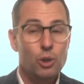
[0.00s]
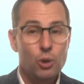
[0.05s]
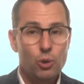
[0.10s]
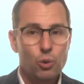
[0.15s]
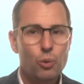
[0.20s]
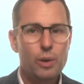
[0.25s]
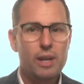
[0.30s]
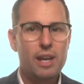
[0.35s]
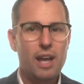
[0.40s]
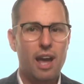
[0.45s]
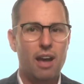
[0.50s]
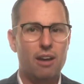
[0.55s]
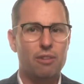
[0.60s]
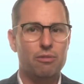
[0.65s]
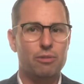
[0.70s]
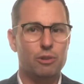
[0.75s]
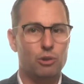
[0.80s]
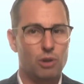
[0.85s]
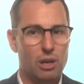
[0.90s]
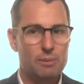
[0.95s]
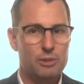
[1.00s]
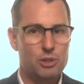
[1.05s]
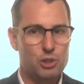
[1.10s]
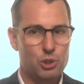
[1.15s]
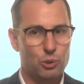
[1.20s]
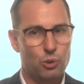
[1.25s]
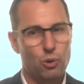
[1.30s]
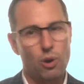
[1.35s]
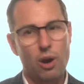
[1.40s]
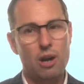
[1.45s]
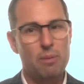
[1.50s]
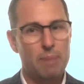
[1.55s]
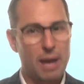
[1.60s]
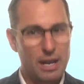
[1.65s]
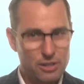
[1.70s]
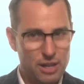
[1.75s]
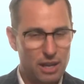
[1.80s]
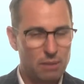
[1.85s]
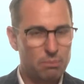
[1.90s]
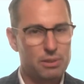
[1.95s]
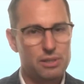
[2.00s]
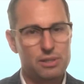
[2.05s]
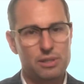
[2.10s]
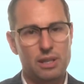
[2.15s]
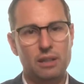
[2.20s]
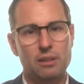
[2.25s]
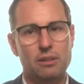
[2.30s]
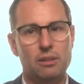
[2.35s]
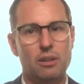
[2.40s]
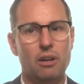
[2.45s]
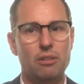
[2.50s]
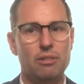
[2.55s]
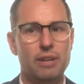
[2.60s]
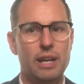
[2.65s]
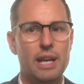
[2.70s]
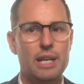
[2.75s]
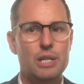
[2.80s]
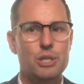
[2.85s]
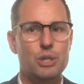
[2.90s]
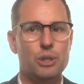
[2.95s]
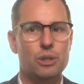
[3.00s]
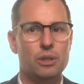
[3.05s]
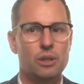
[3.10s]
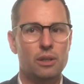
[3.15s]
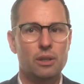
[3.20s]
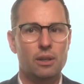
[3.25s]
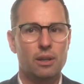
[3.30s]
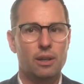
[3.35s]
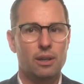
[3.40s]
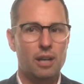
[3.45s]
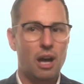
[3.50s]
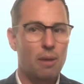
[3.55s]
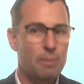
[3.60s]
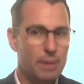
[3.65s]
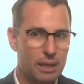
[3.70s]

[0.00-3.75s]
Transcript: We have agreements to acquire about 10% of each, coming in